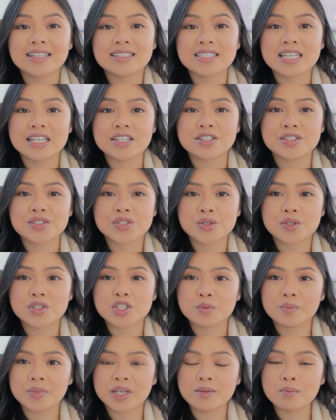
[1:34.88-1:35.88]
it teaches you
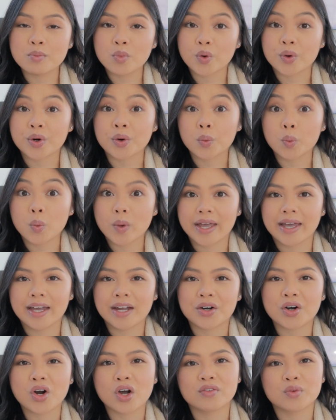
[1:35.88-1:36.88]
to be more
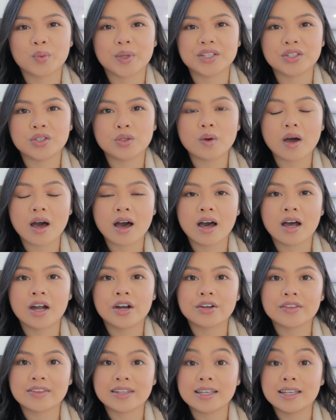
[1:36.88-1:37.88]
aware of when you
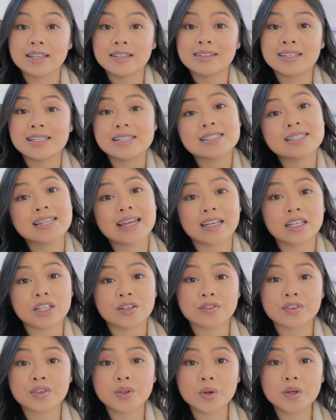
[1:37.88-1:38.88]
are thinking these
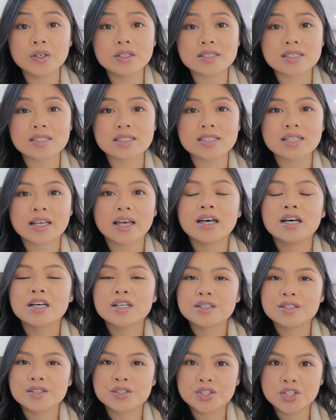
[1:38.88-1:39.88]
negative thoughts,
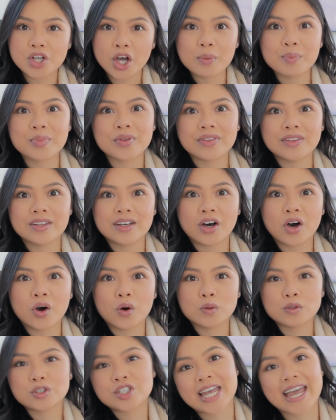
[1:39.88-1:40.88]
stop the
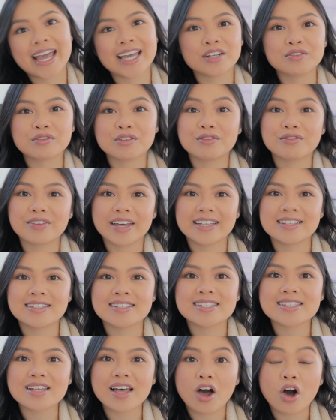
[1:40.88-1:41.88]
whole chain of
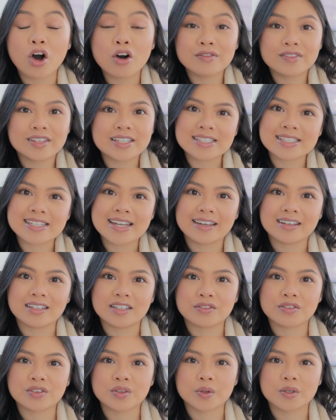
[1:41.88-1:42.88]
events of these
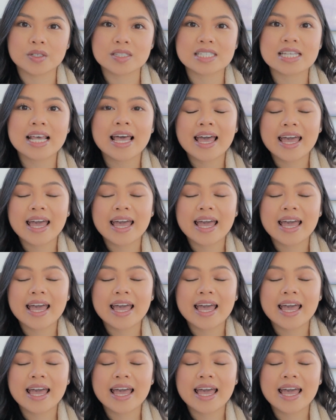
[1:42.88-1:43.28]
negative thoughts,